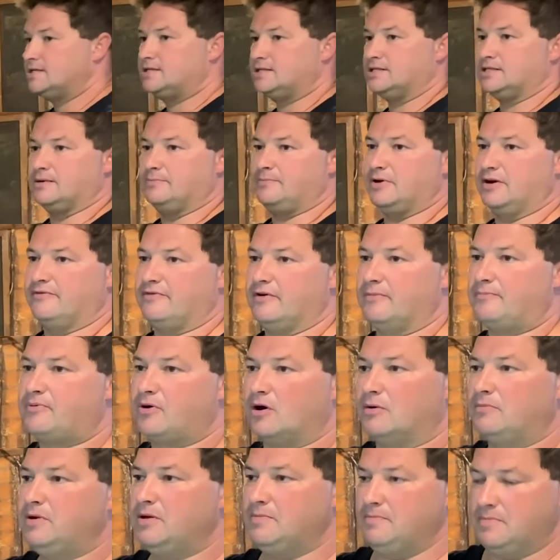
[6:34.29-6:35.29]
This is a bit of a
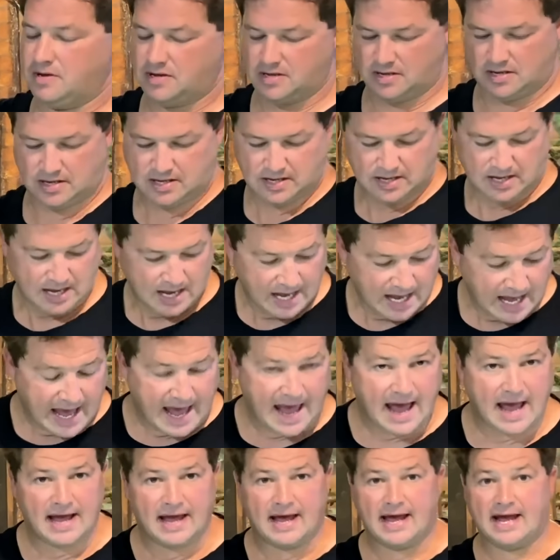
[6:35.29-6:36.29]
problem.
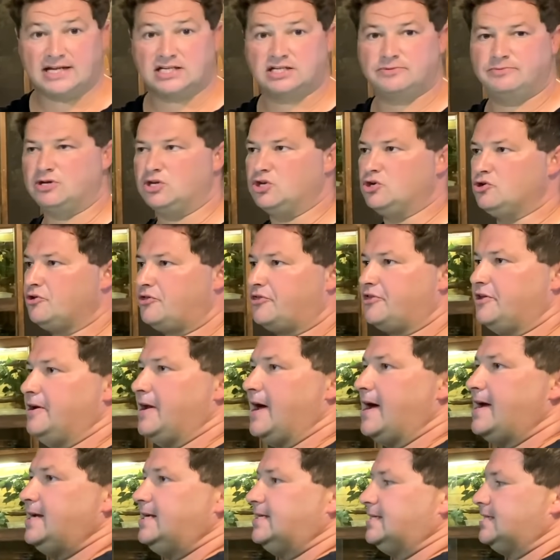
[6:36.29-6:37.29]
Had to be
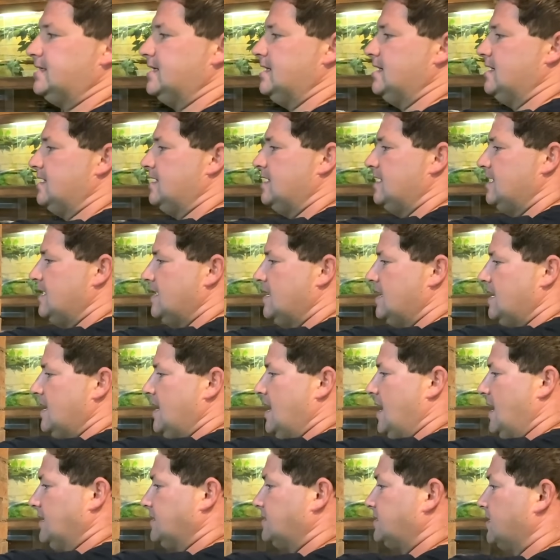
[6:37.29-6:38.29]
euthanized,
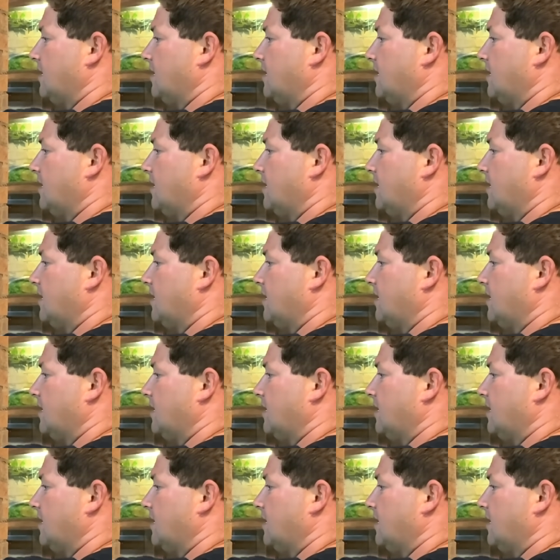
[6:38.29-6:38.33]
and